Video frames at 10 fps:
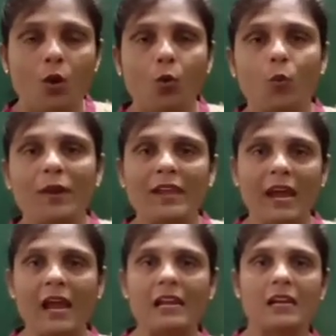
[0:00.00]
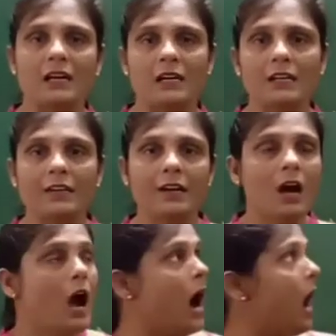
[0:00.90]
We had learned
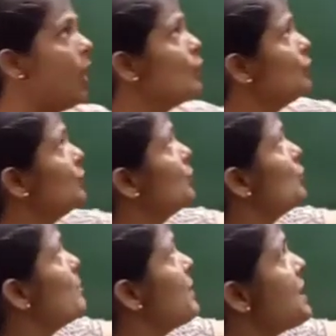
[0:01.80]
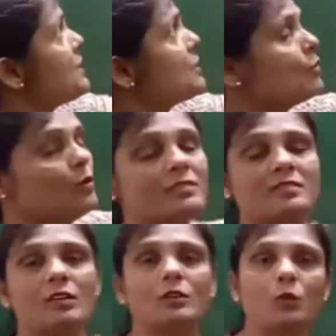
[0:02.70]
how to make use
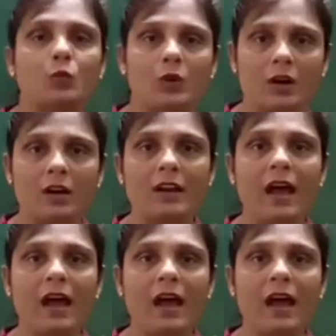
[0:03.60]
of the word